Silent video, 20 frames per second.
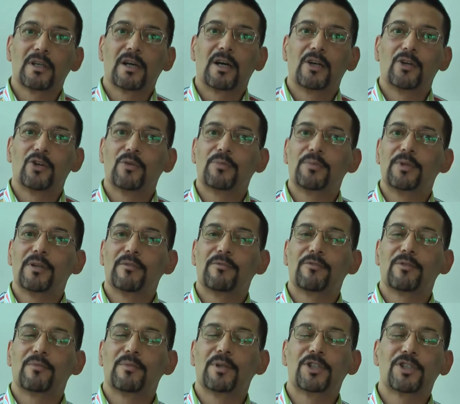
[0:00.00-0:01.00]
I hope the
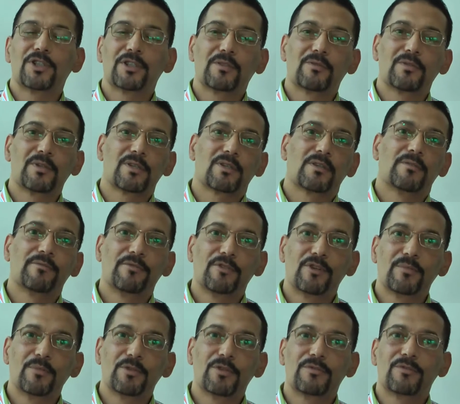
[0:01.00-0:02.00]
information was
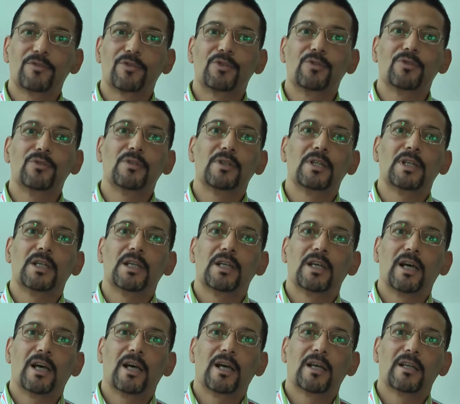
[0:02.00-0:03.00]
informative to you,
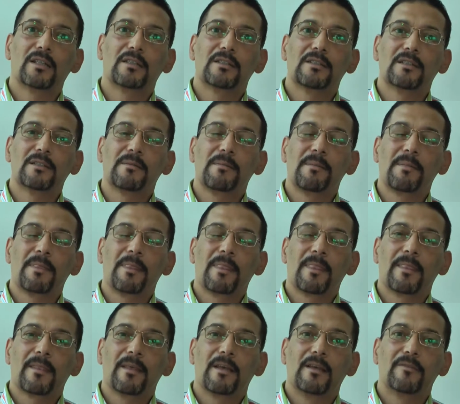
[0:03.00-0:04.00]
and
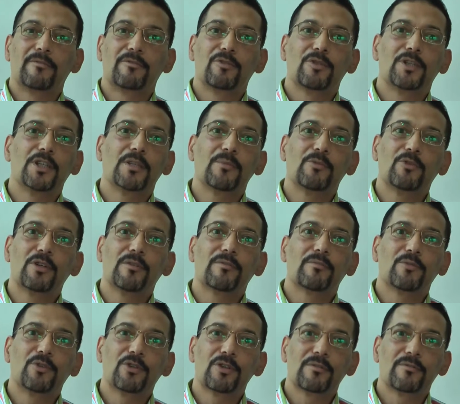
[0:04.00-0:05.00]
if you need
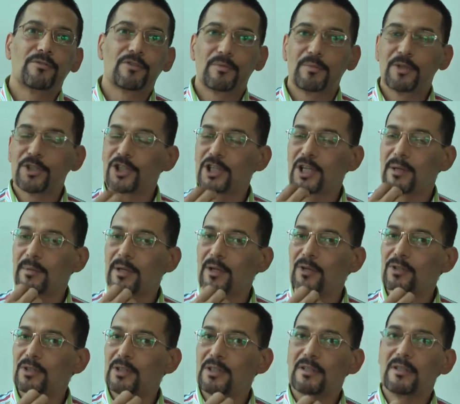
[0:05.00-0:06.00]
more information
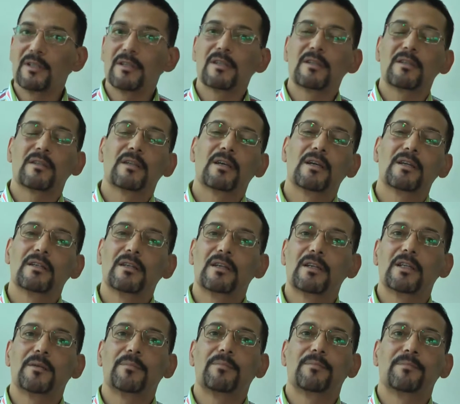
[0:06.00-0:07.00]
about diseases in the
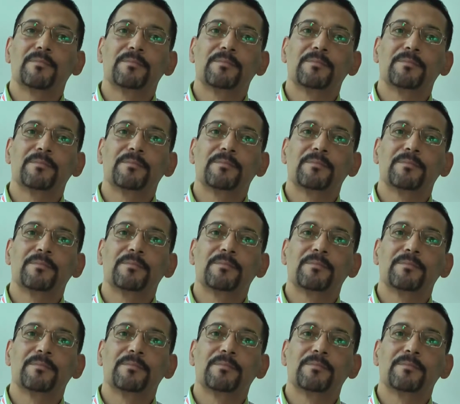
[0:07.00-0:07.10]
elderly,